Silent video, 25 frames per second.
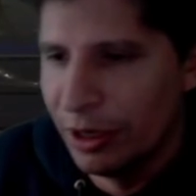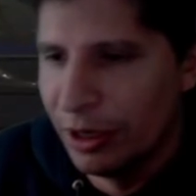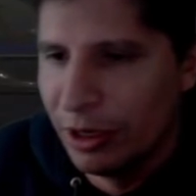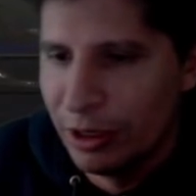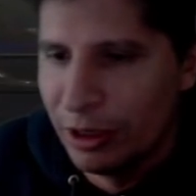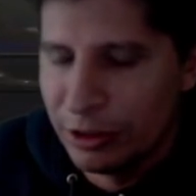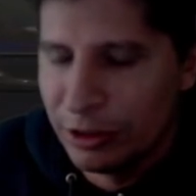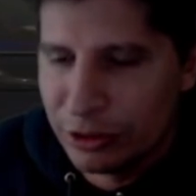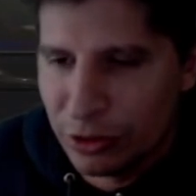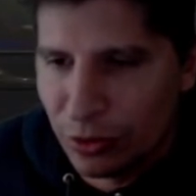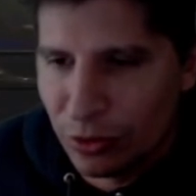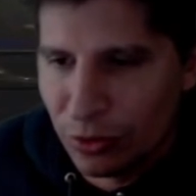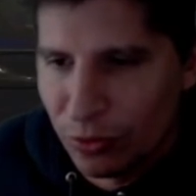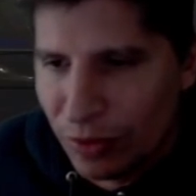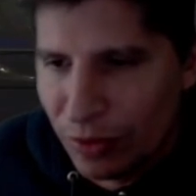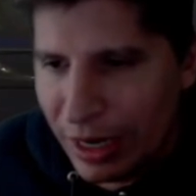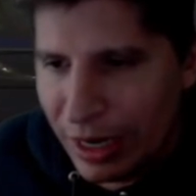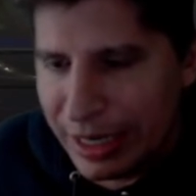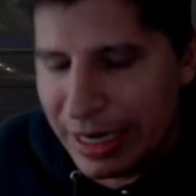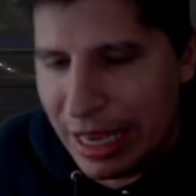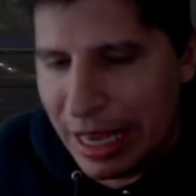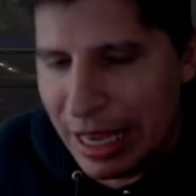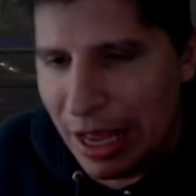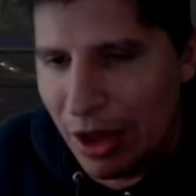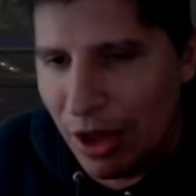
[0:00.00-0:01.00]
So
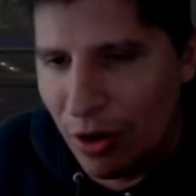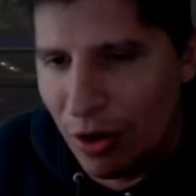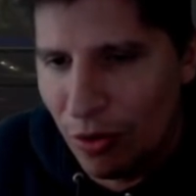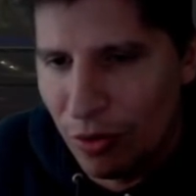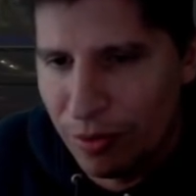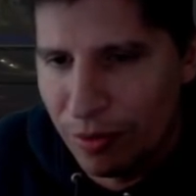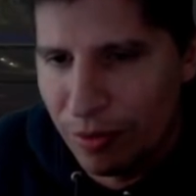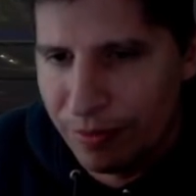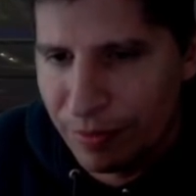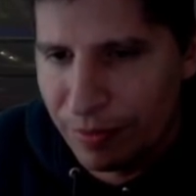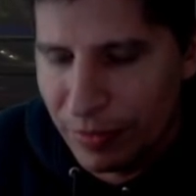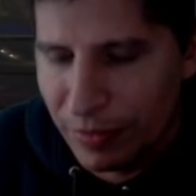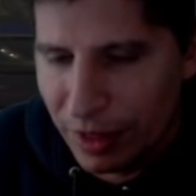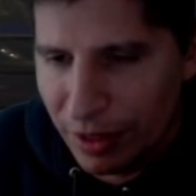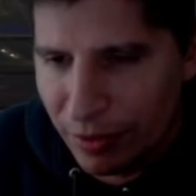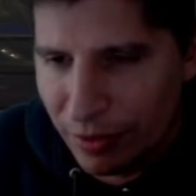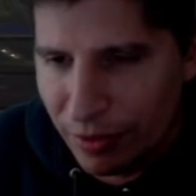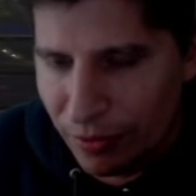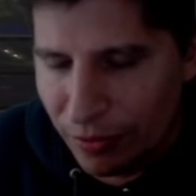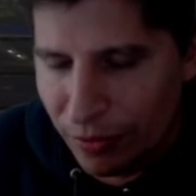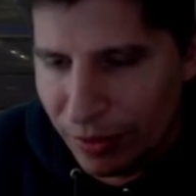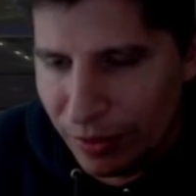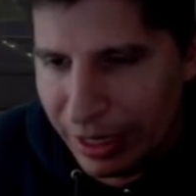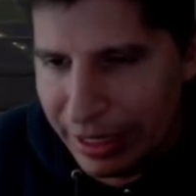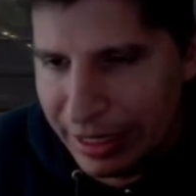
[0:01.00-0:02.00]
right now,
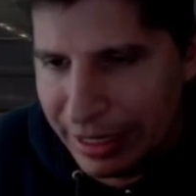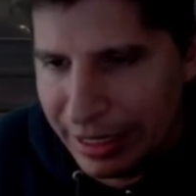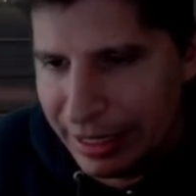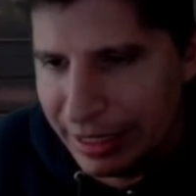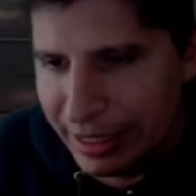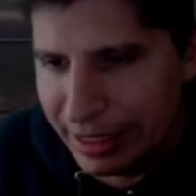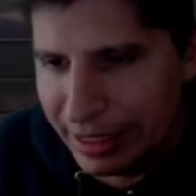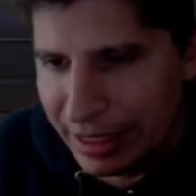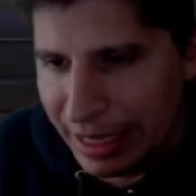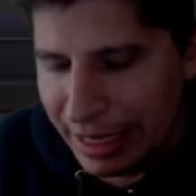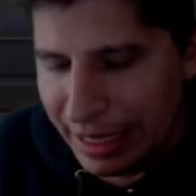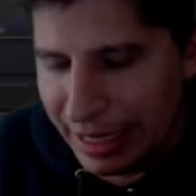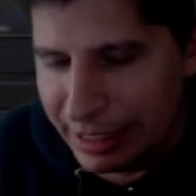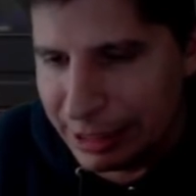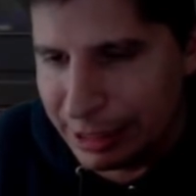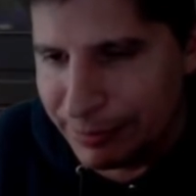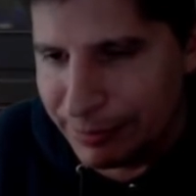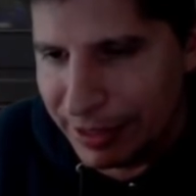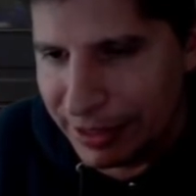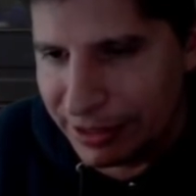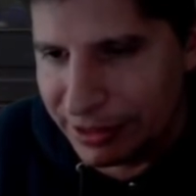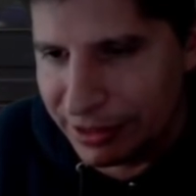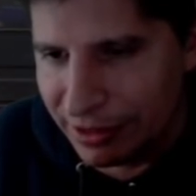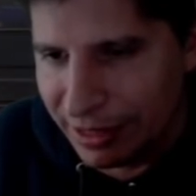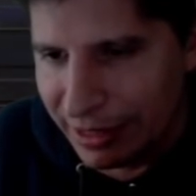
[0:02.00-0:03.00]
Raiden can
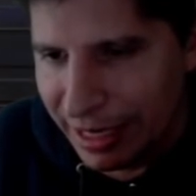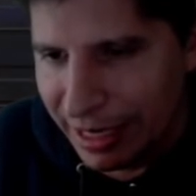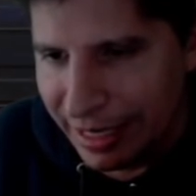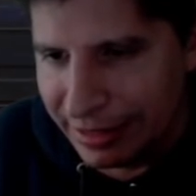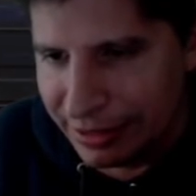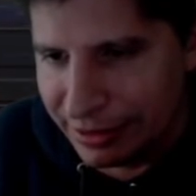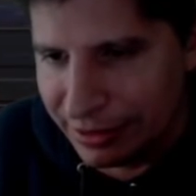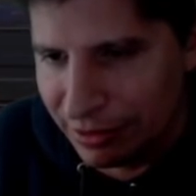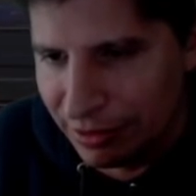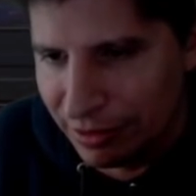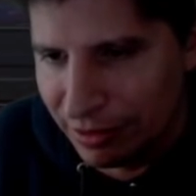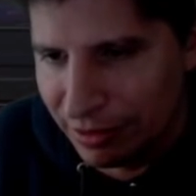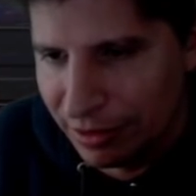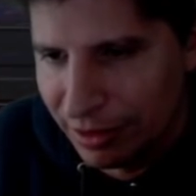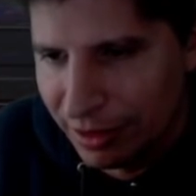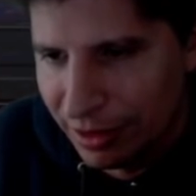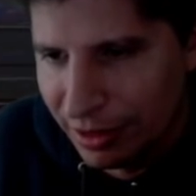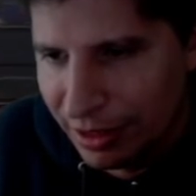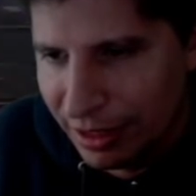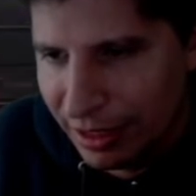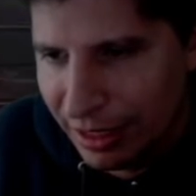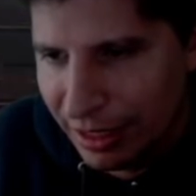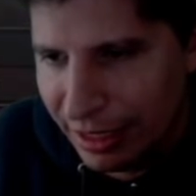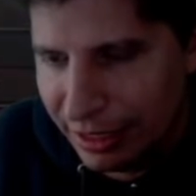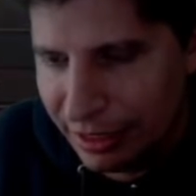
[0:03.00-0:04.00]
special cancel
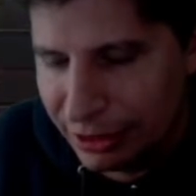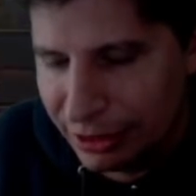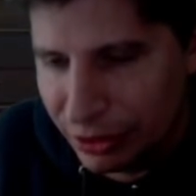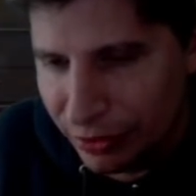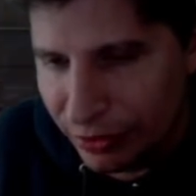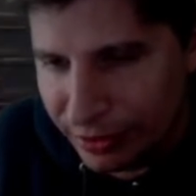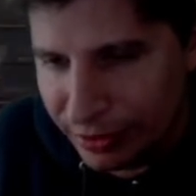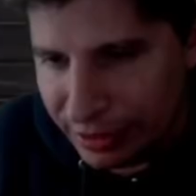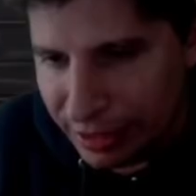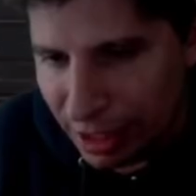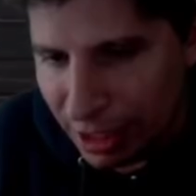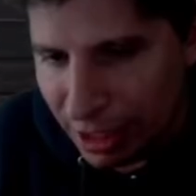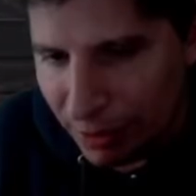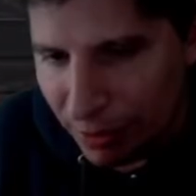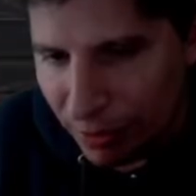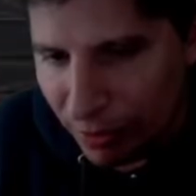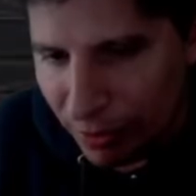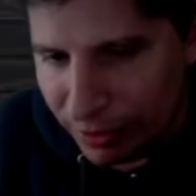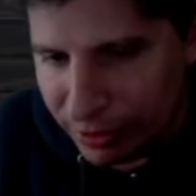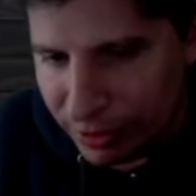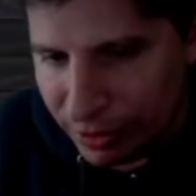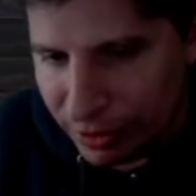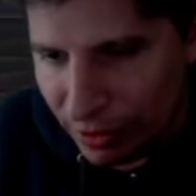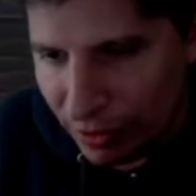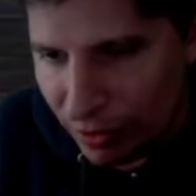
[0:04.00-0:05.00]
into his
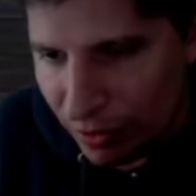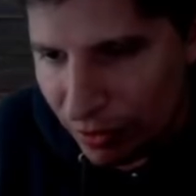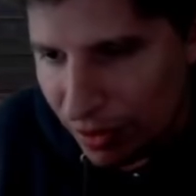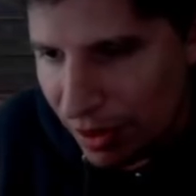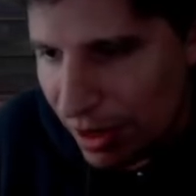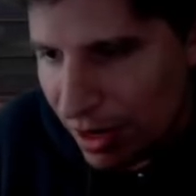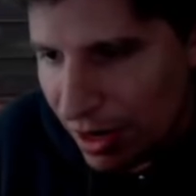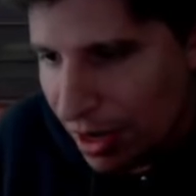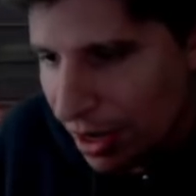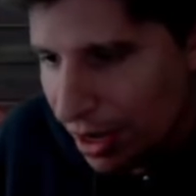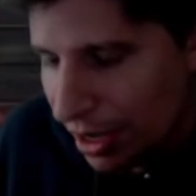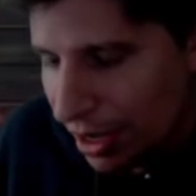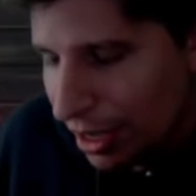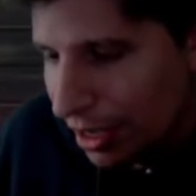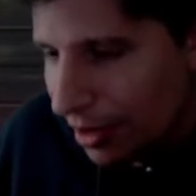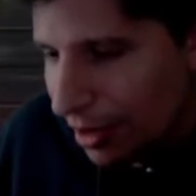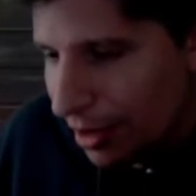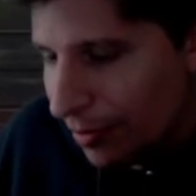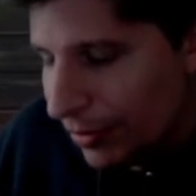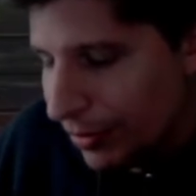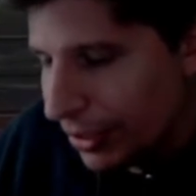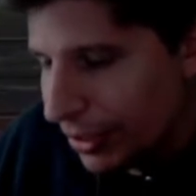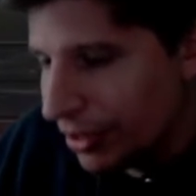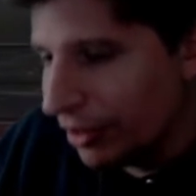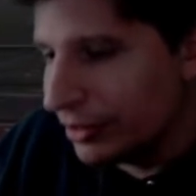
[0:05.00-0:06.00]
teleport. So
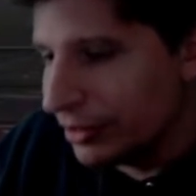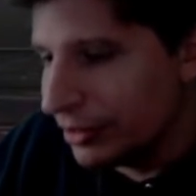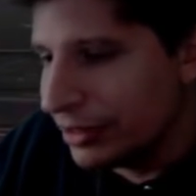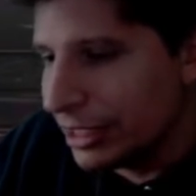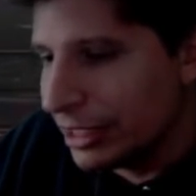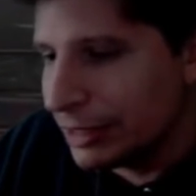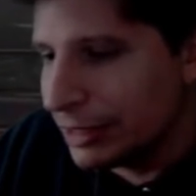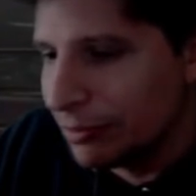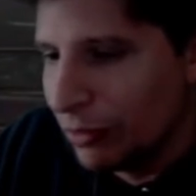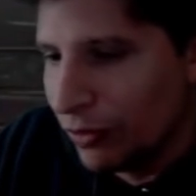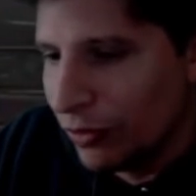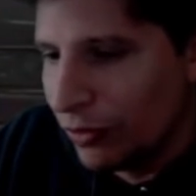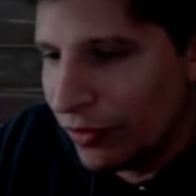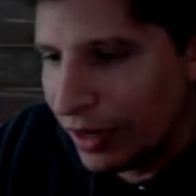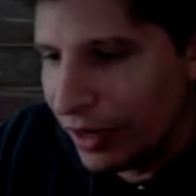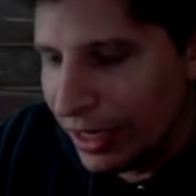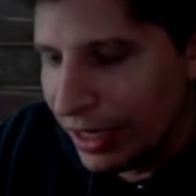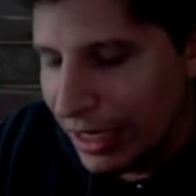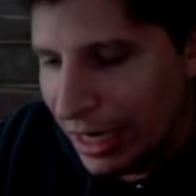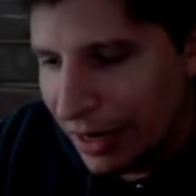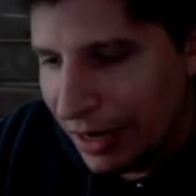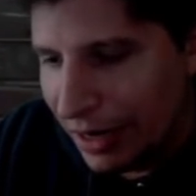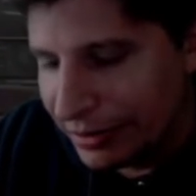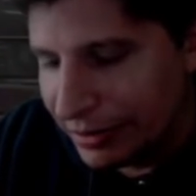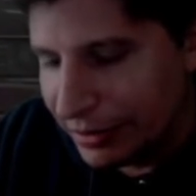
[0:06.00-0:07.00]
because this move right
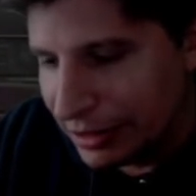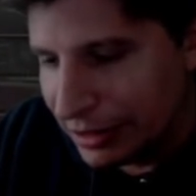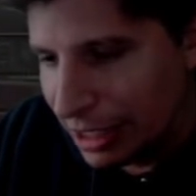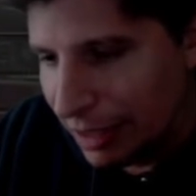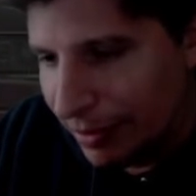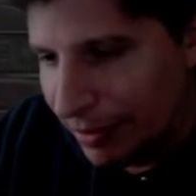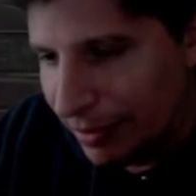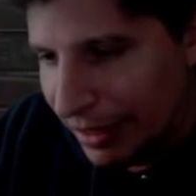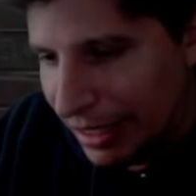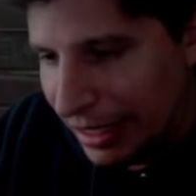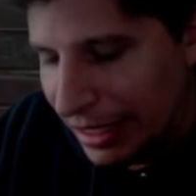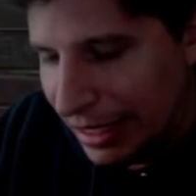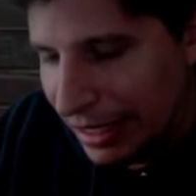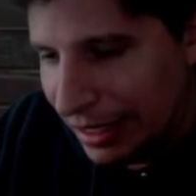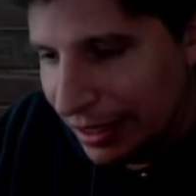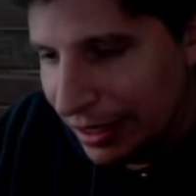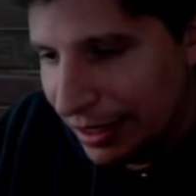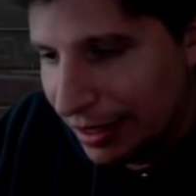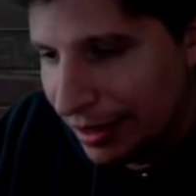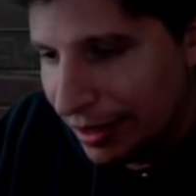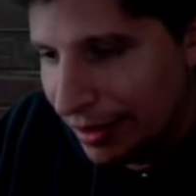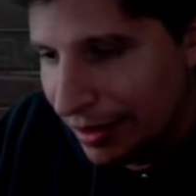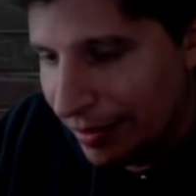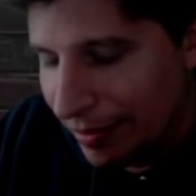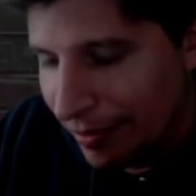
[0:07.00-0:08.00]
here is going to be
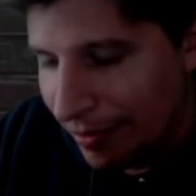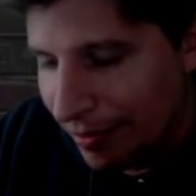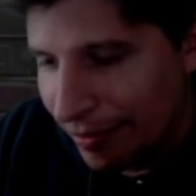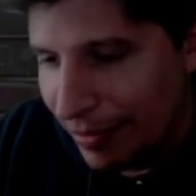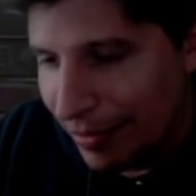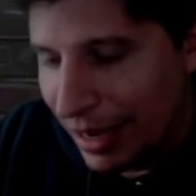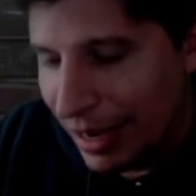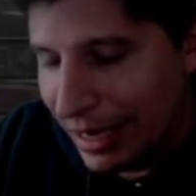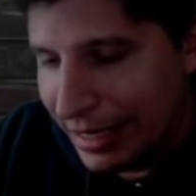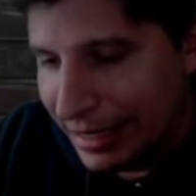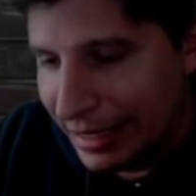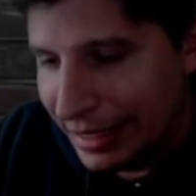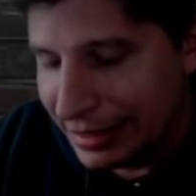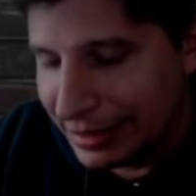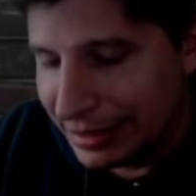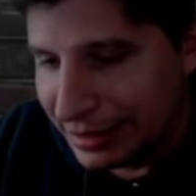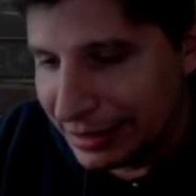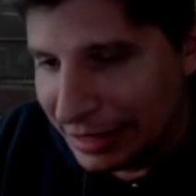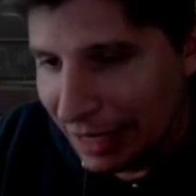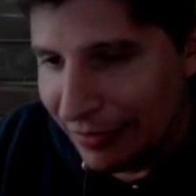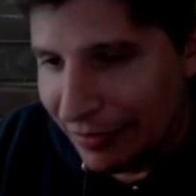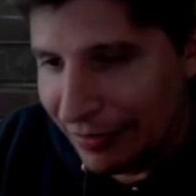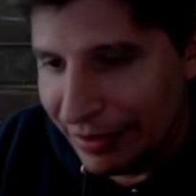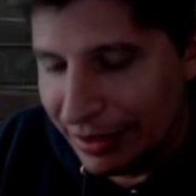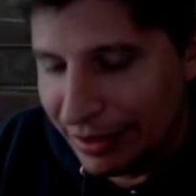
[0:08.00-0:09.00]

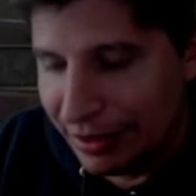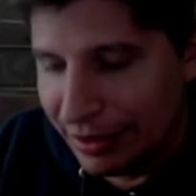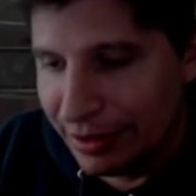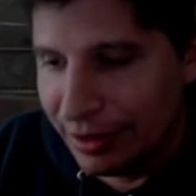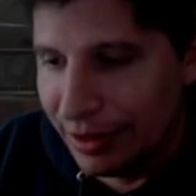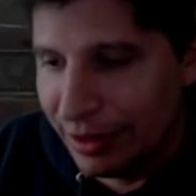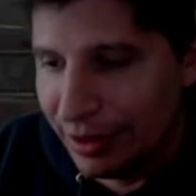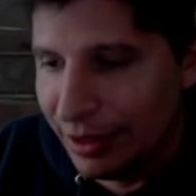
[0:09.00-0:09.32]
-7,